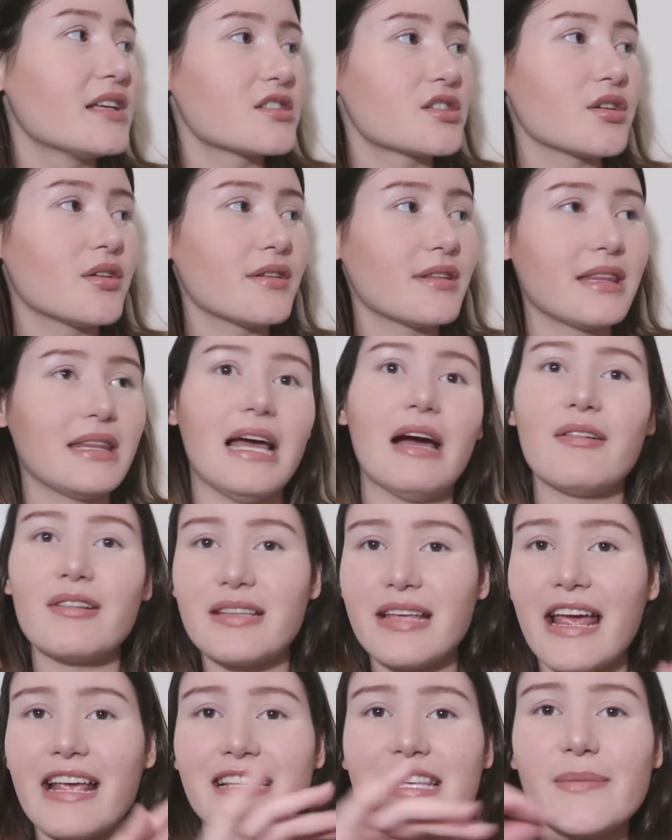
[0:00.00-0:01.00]
So I
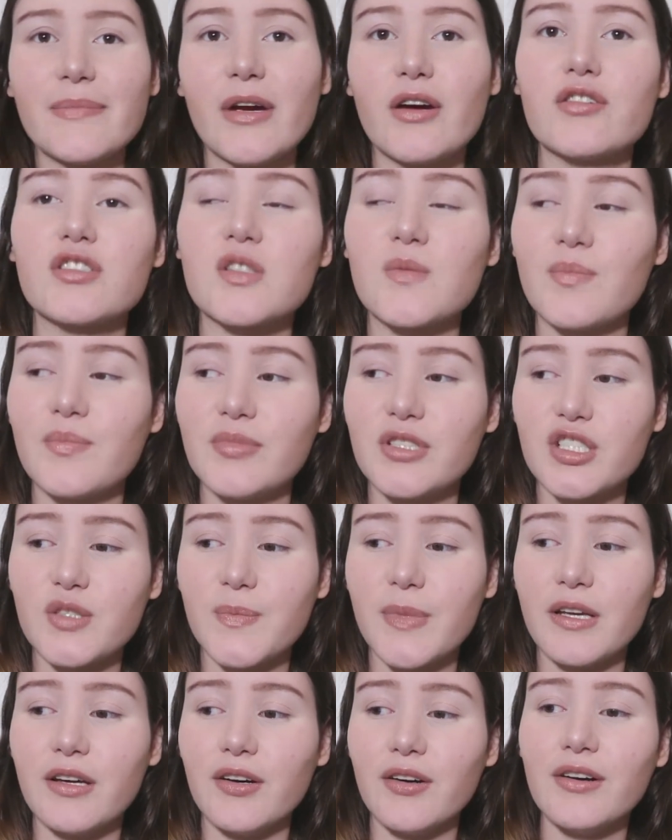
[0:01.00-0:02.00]
would say my whole
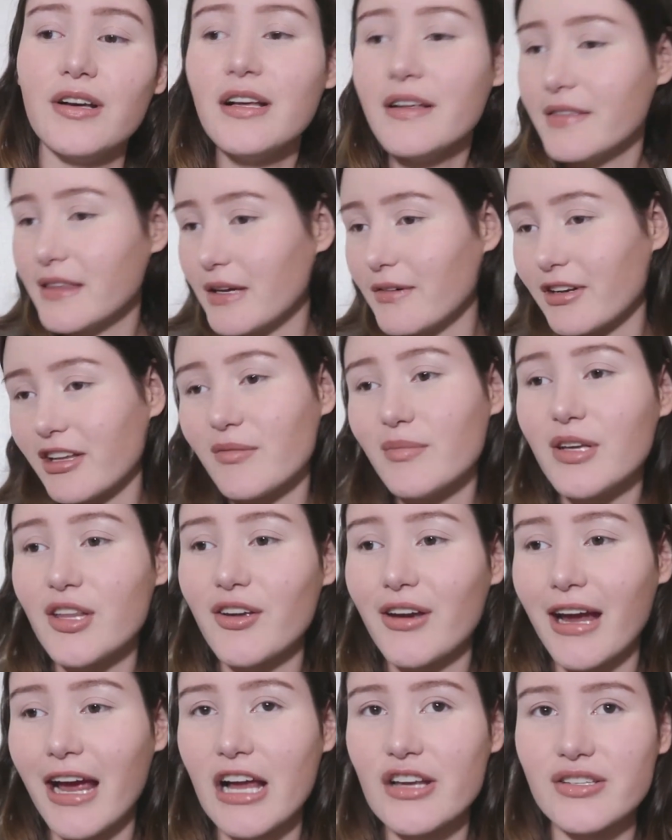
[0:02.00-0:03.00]
spiel. They would give me
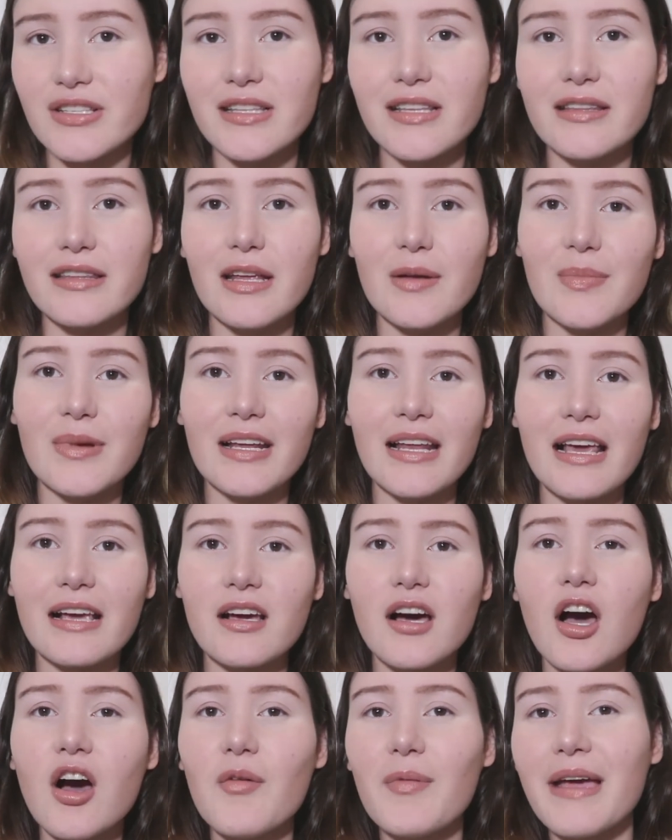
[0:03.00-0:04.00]
their address and then they'd be
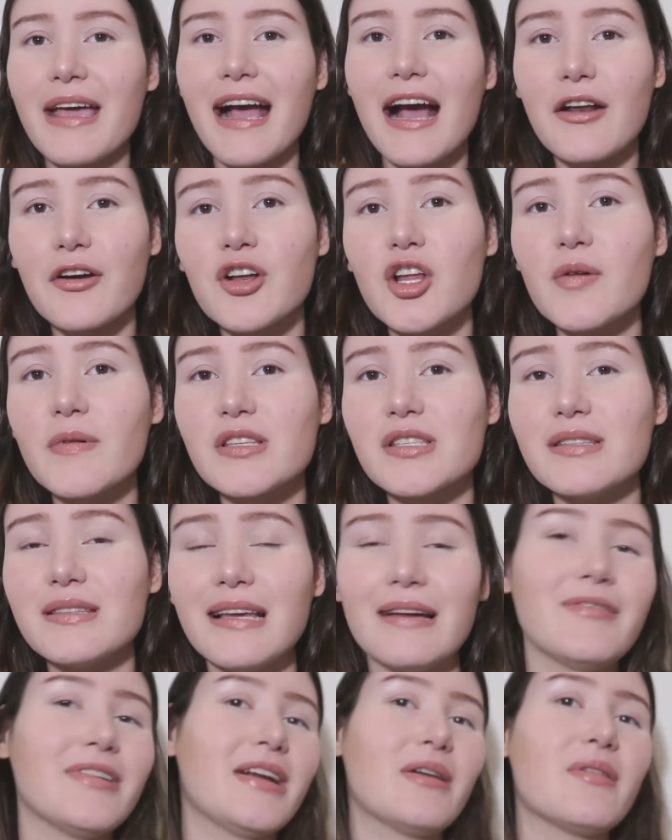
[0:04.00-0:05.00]
like, oh wait, I don't know
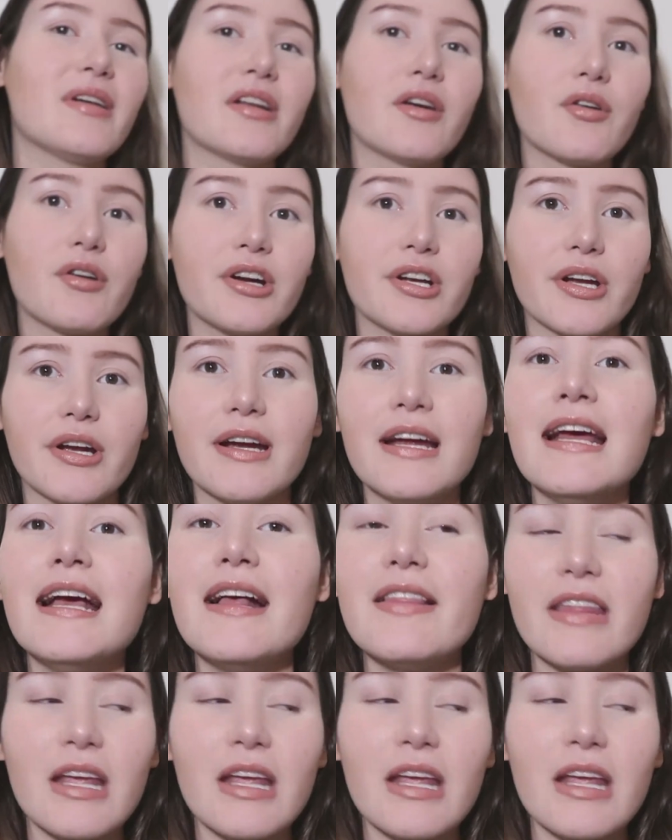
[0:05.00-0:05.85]
what, what I want to order.